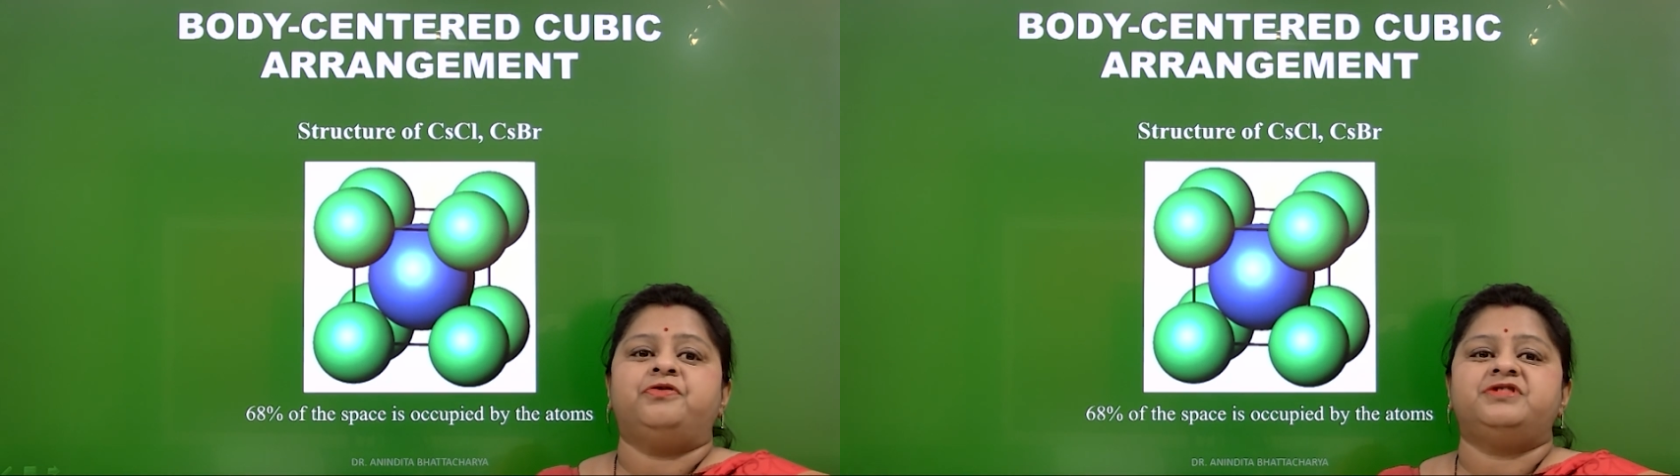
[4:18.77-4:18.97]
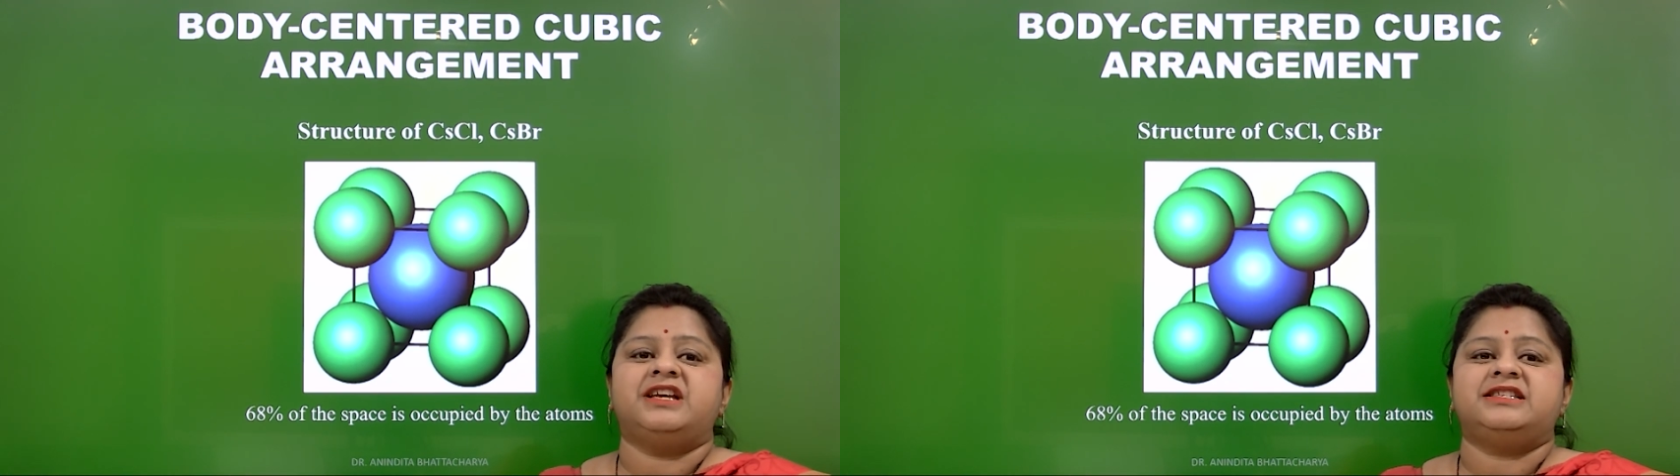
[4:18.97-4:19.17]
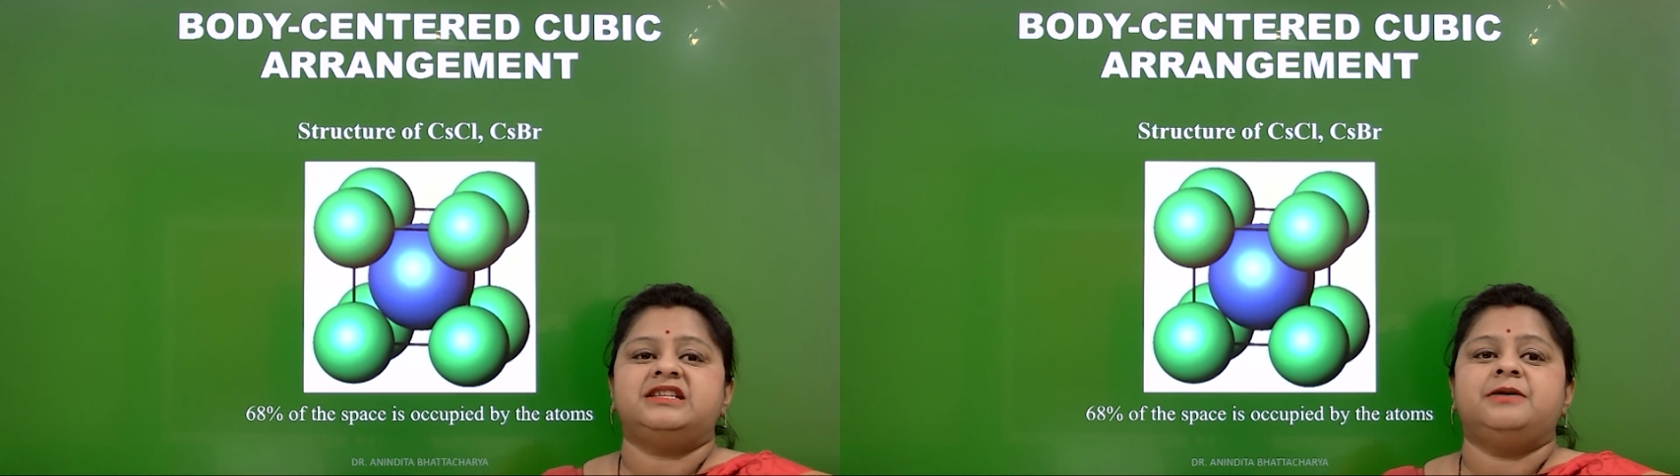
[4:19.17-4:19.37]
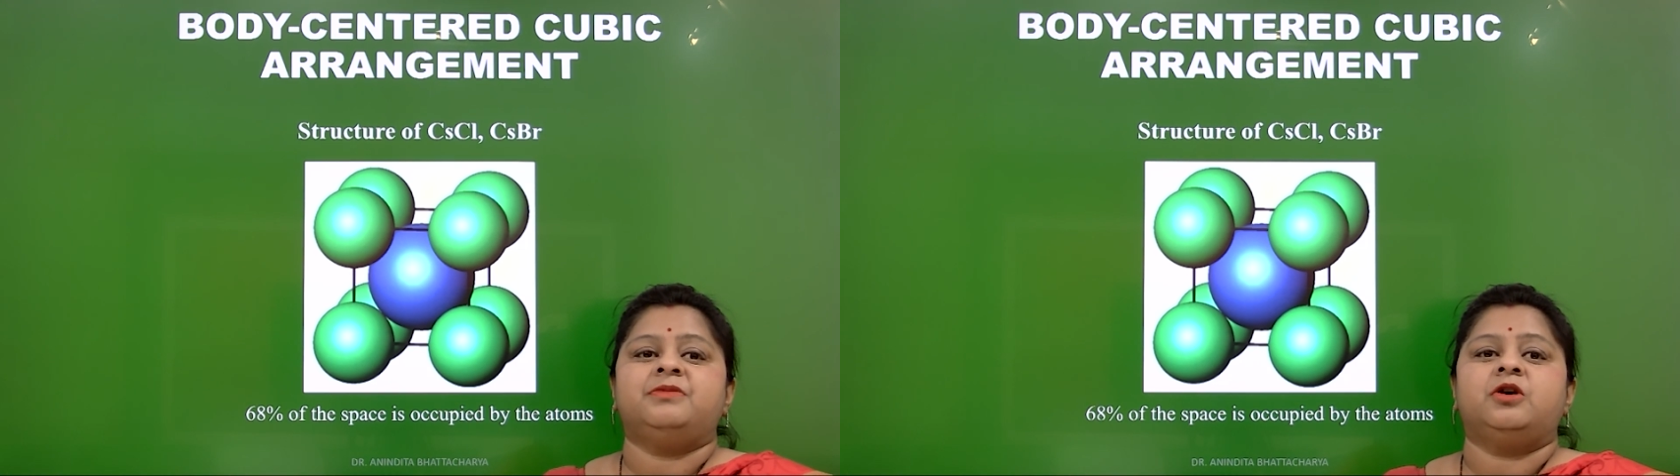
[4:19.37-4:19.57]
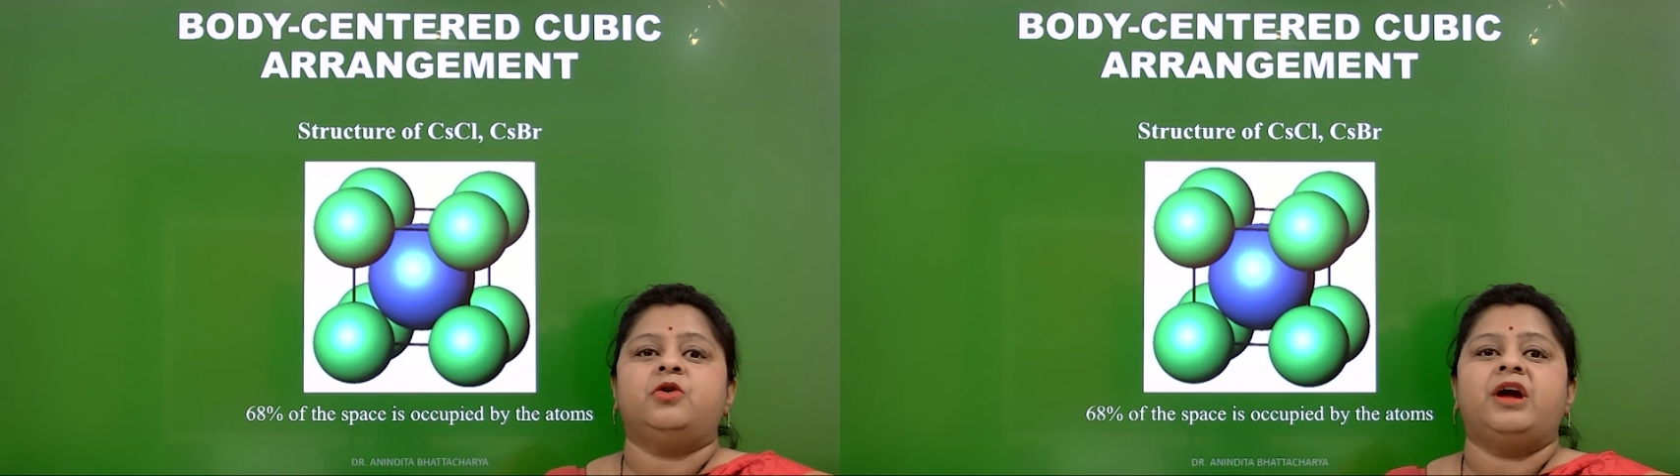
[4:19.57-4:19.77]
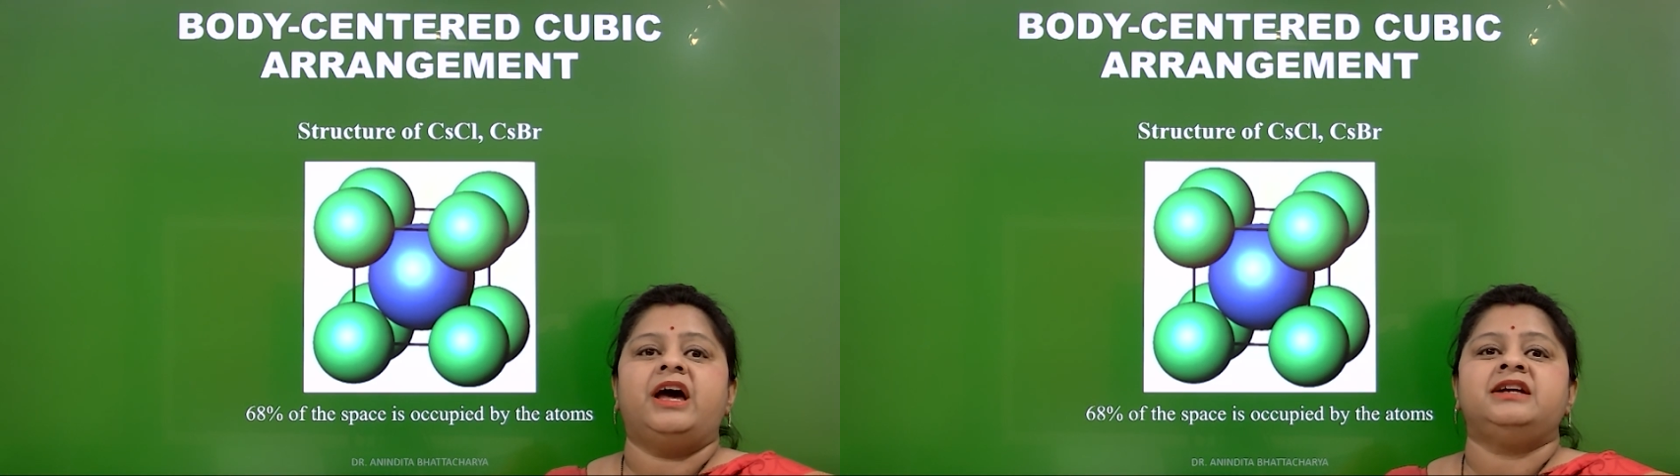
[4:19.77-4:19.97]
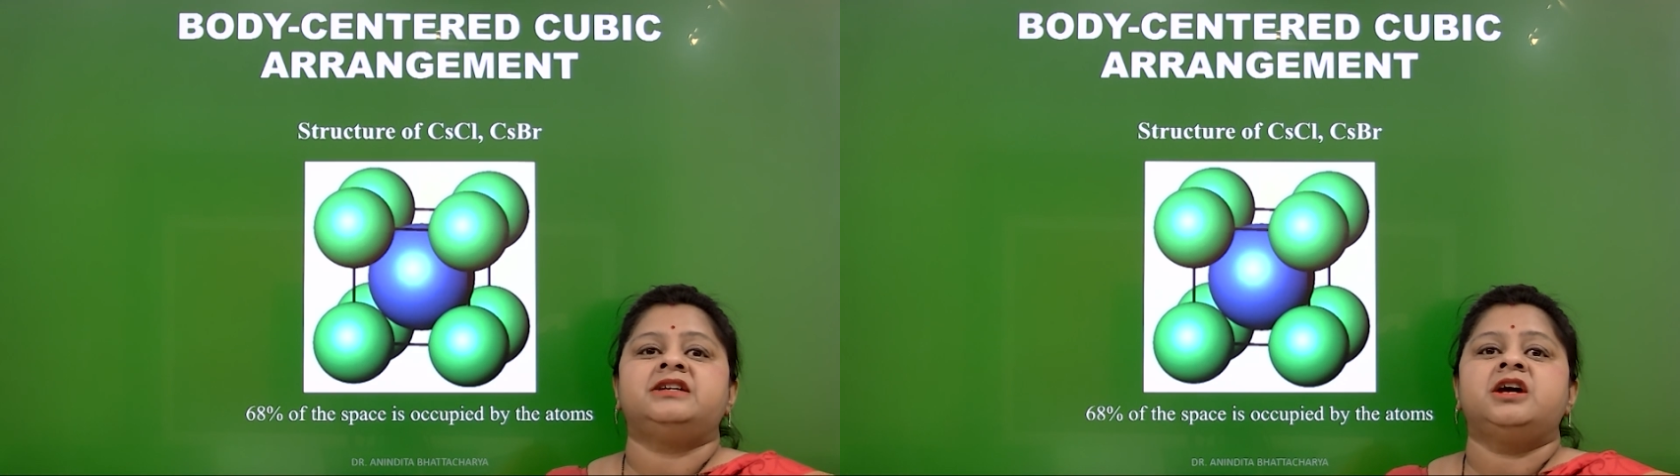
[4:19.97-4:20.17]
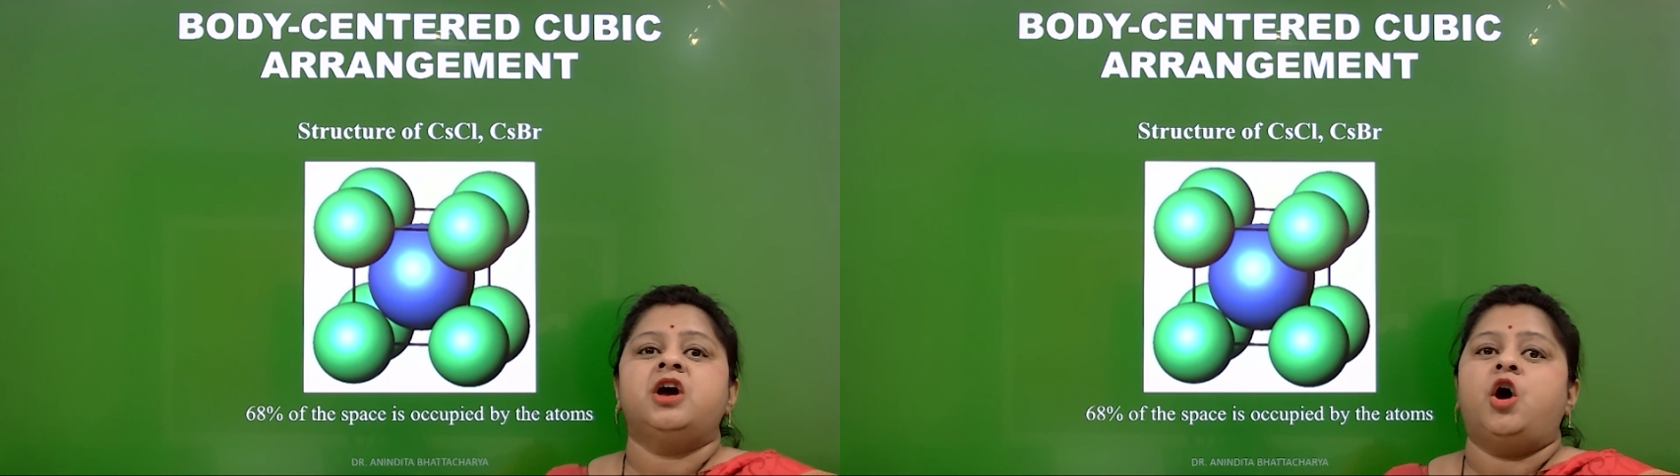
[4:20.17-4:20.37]
cesium chloride
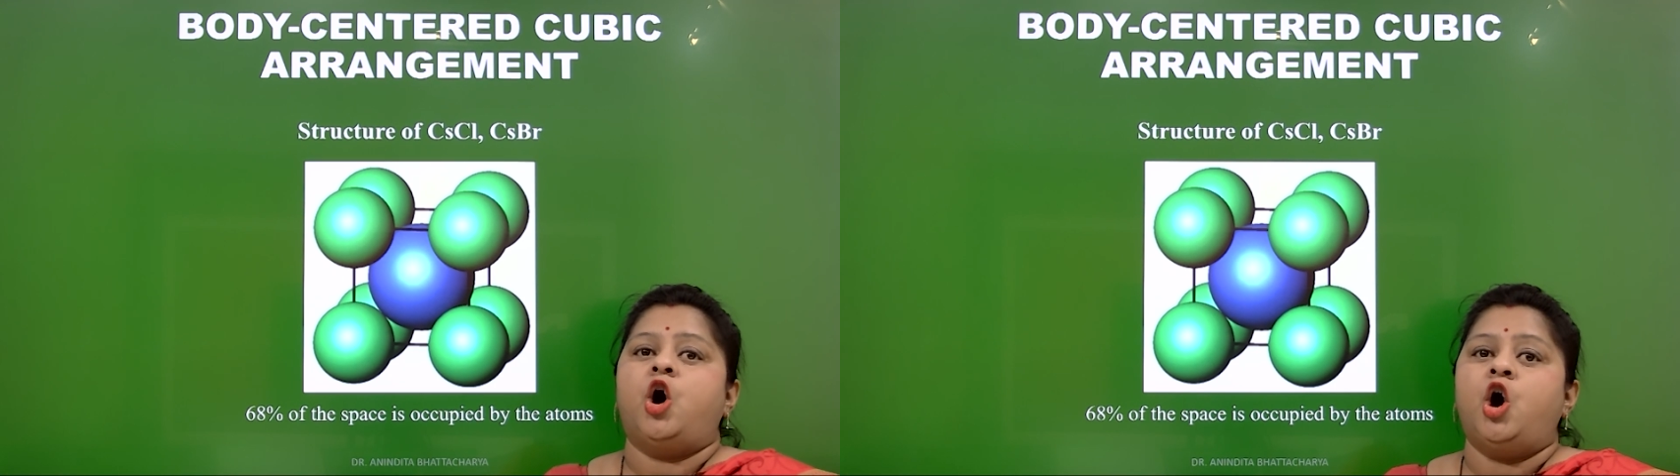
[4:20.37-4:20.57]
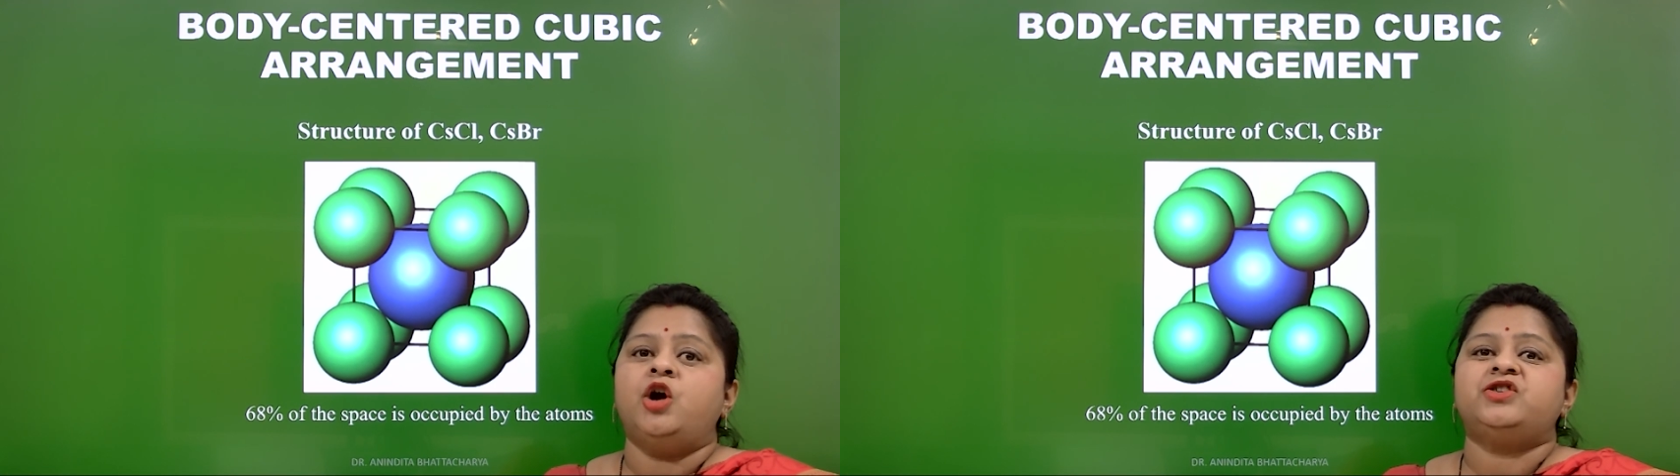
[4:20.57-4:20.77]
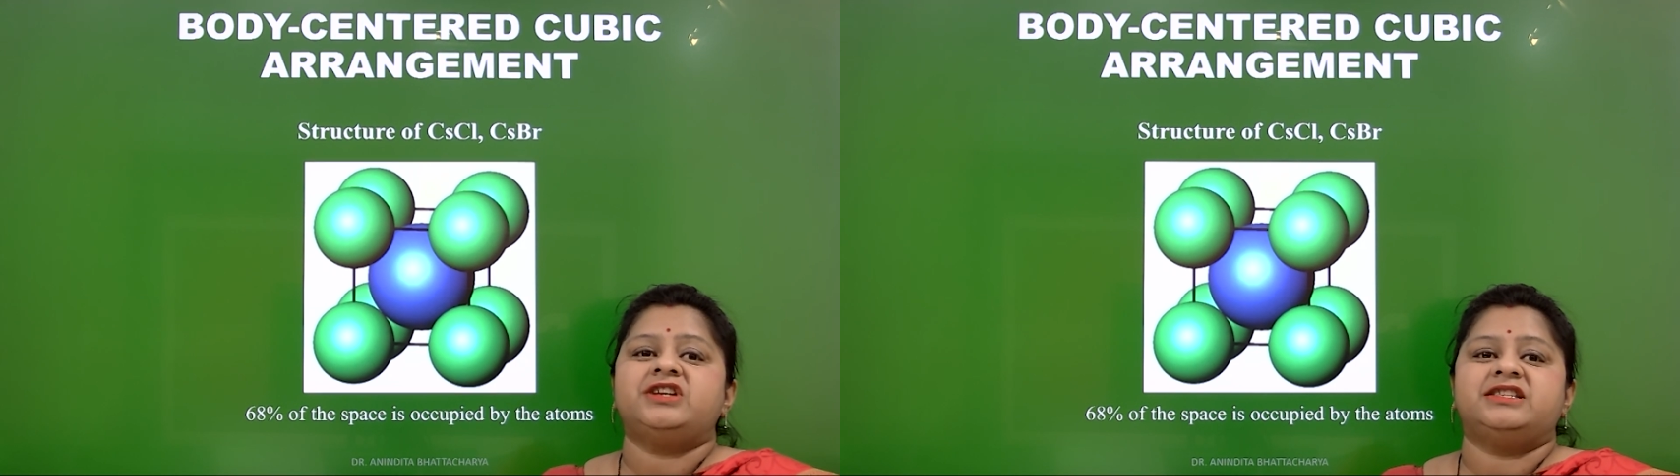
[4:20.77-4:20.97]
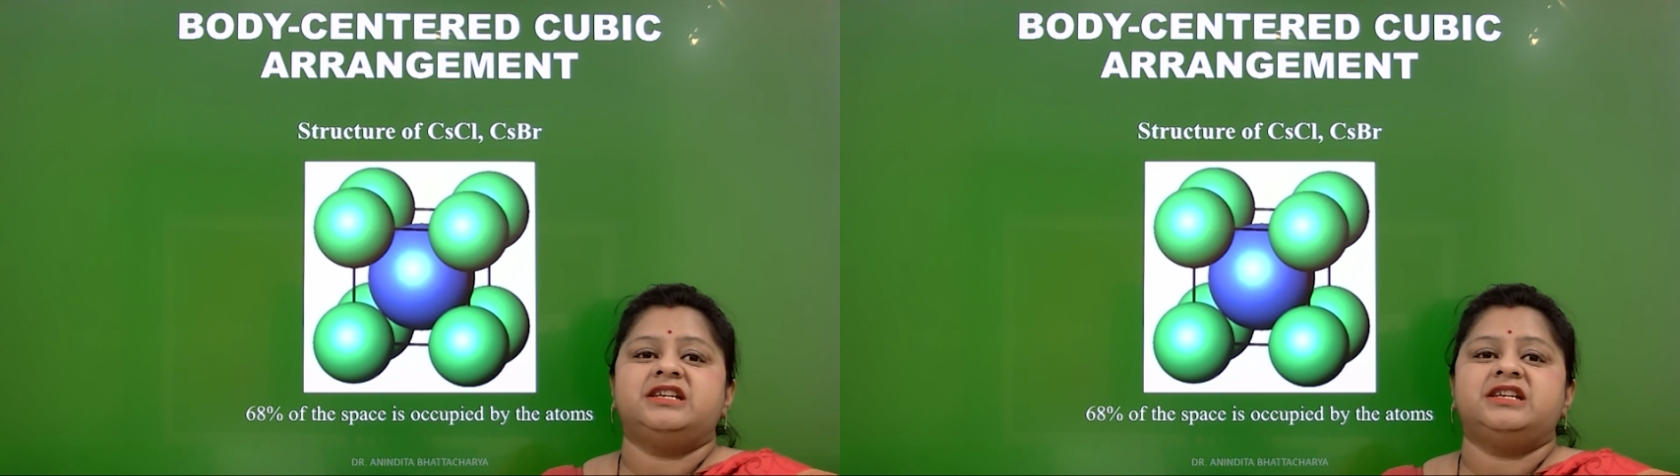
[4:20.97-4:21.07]
or cesium